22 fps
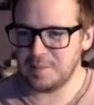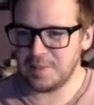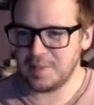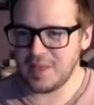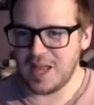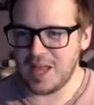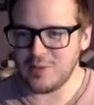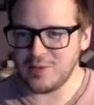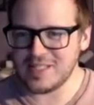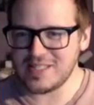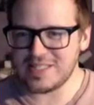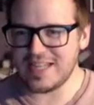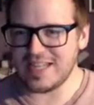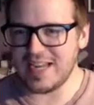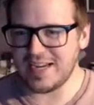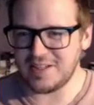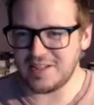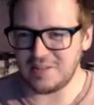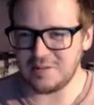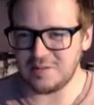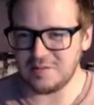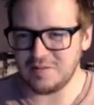I would say I
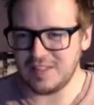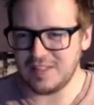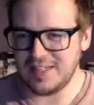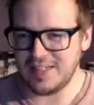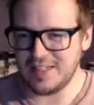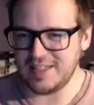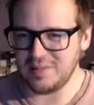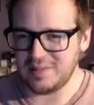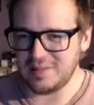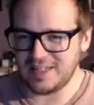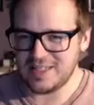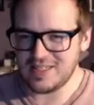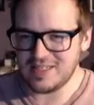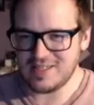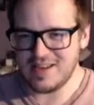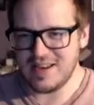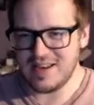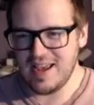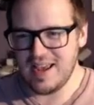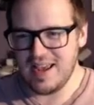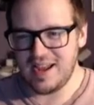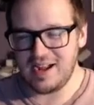don't read, but I,
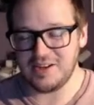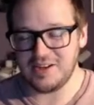I